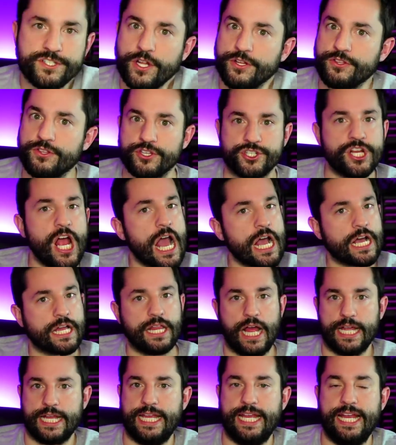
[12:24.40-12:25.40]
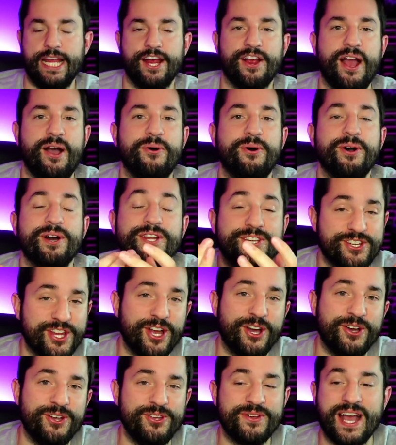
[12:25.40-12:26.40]
we start the shot clock here, I want to
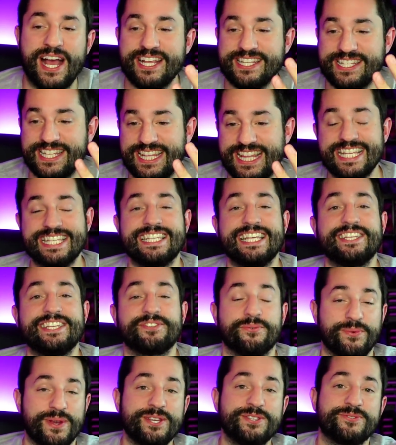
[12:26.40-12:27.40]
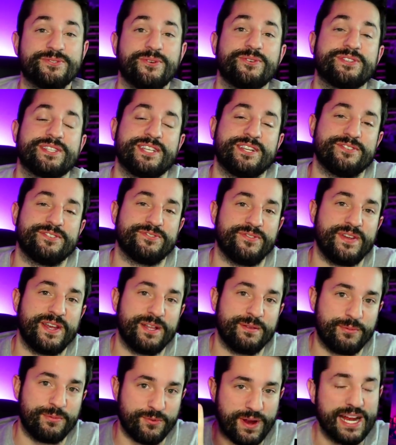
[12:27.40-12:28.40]
show you guys, this is a resource that is
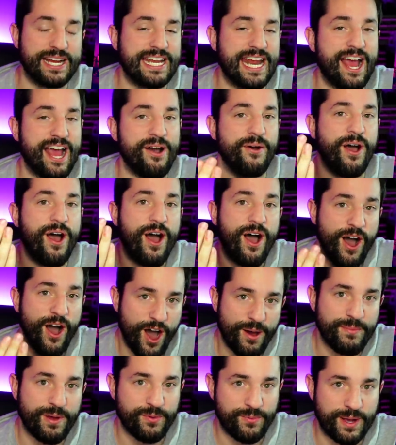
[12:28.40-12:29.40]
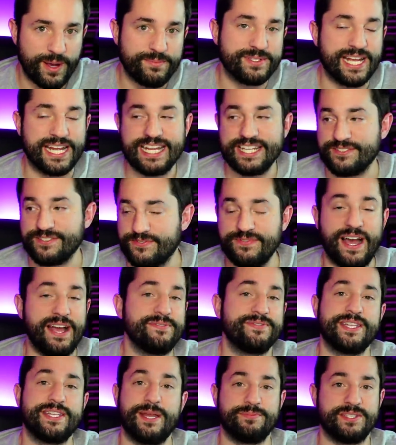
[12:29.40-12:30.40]
available right now on my website. It's a
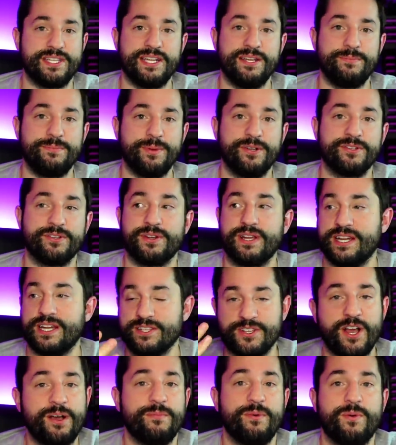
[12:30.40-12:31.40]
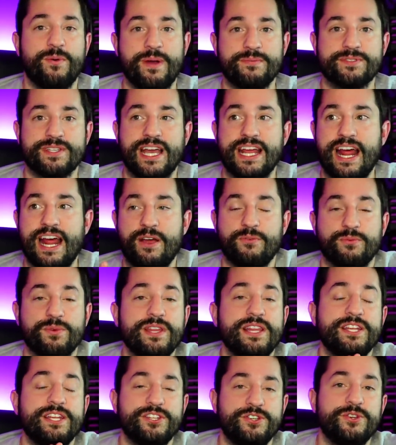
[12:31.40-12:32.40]
five-step city builder. It is on my website. I
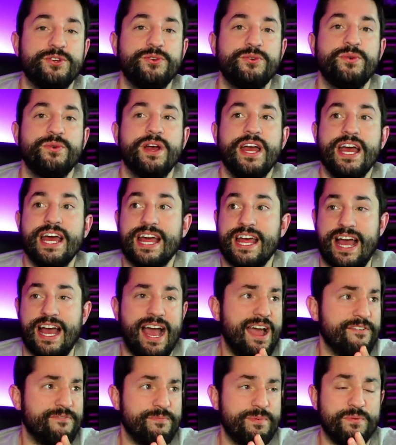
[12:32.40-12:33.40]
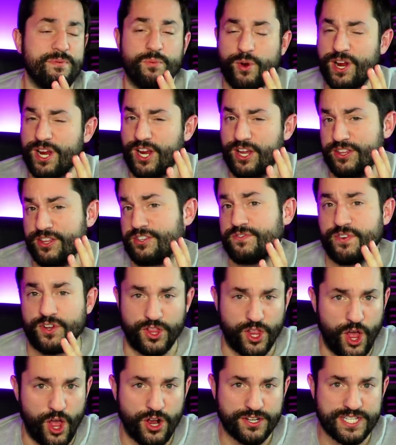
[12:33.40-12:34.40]
really do. Uh, I've been working on this for
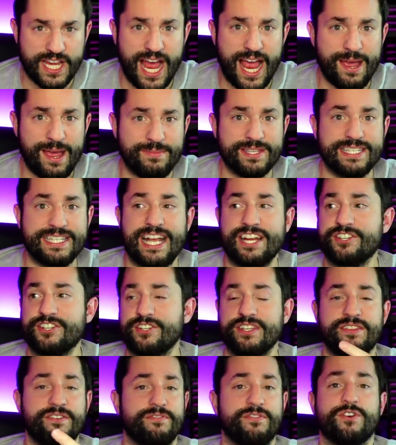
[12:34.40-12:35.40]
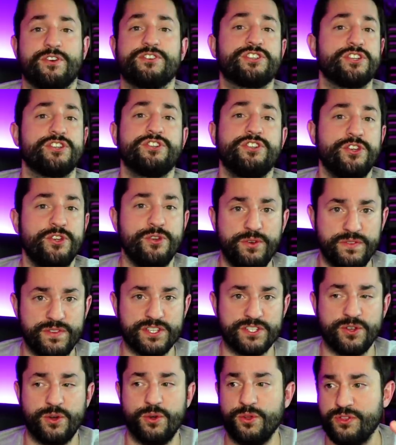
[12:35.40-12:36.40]
a long time. This is actually the version two of
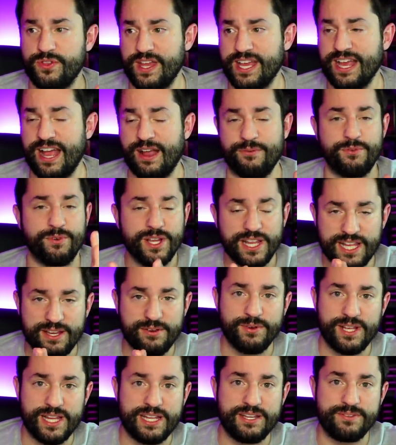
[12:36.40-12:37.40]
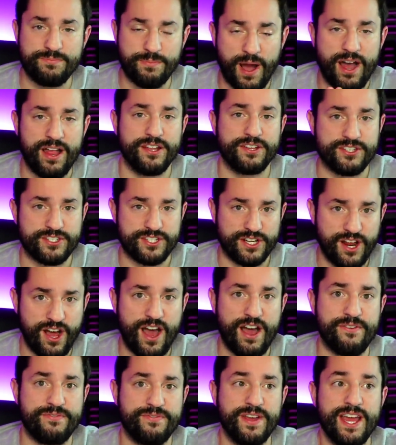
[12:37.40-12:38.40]
this whole thing. I really, really polished it
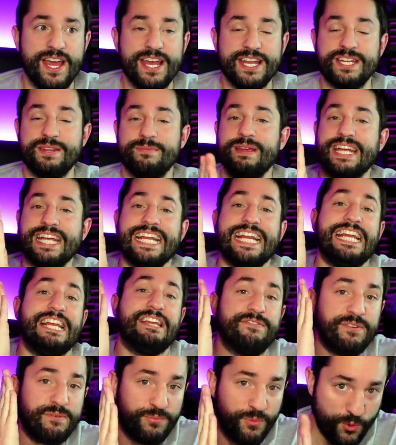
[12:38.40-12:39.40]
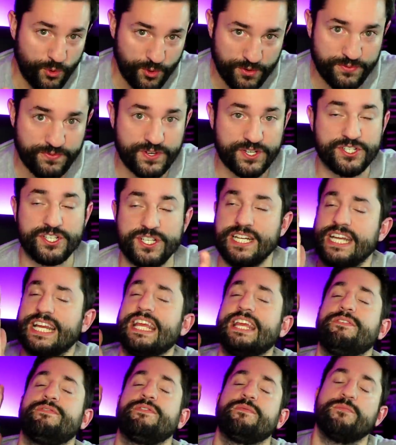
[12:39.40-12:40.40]
off to make it even more
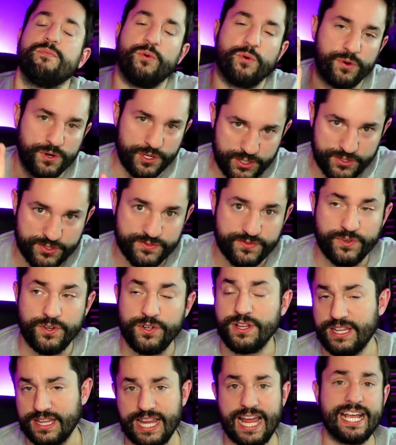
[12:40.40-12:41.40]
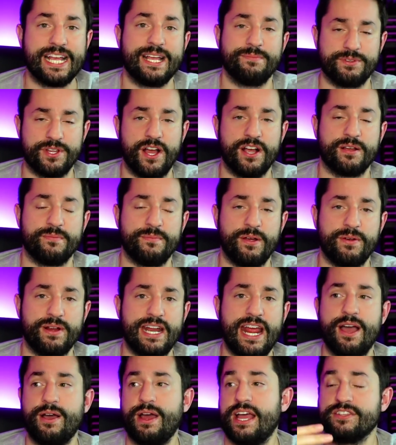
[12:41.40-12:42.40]
efficient, even more useful. Like I'm talking about
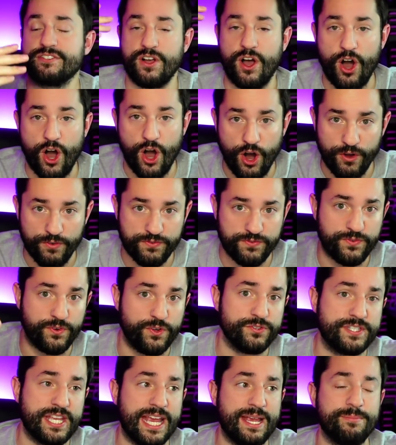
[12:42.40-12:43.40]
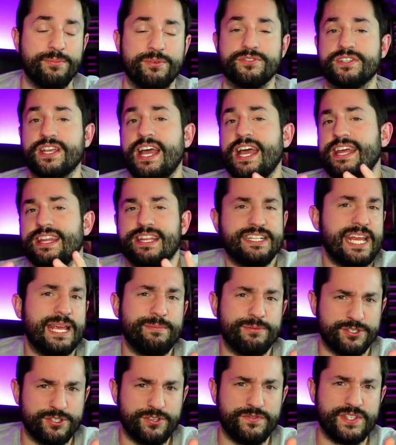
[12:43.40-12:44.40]
right now, it has all full tables, the
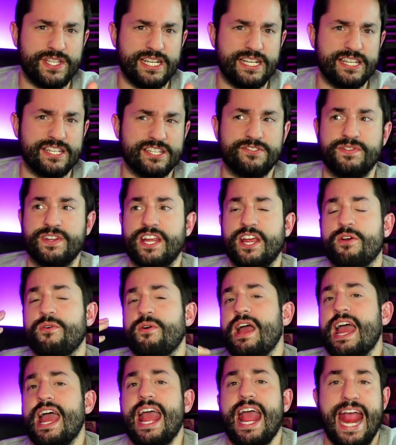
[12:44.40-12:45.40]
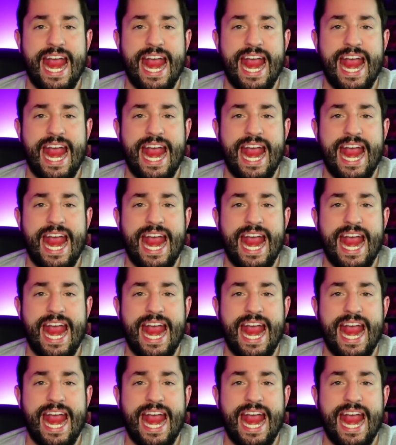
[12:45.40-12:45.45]
tables you've seen in this video,